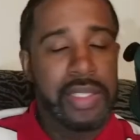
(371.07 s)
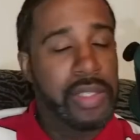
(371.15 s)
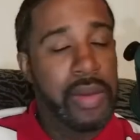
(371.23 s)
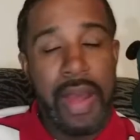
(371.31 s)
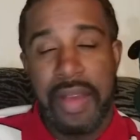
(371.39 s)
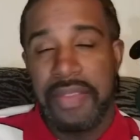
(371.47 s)

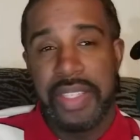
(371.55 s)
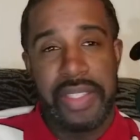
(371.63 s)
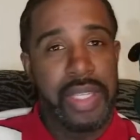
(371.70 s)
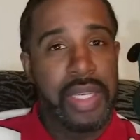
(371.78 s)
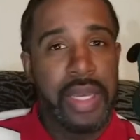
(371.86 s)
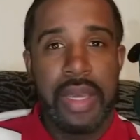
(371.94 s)
So
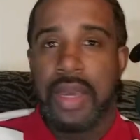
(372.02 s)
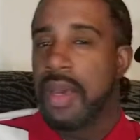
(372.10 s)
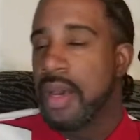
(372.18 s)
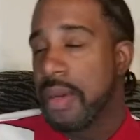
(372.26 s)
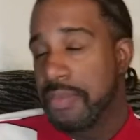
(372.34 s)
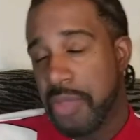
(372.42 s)
obviously,
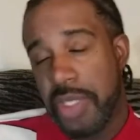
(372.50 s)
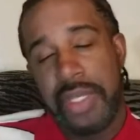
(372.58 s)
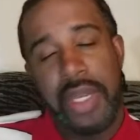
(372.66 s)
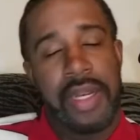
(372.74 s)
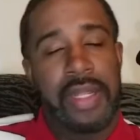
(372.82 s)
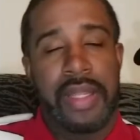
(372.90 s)
I'm just
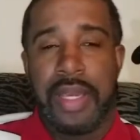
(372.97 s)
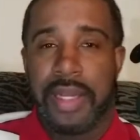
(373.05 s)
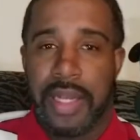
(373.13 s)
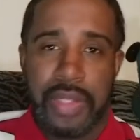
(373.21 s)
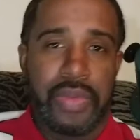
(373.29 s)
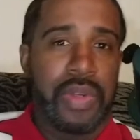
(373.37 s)
going to think
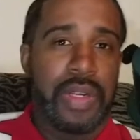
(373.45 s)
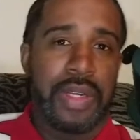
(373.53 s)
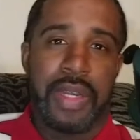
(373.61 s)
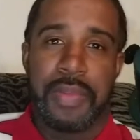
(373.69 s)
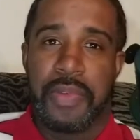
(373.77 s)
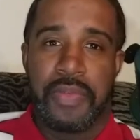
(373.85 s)
that's where they're
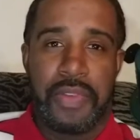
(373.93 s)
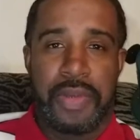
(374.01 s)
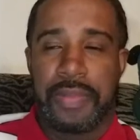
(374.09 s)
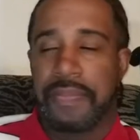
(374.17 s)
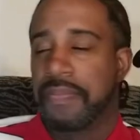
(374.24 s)
coming from.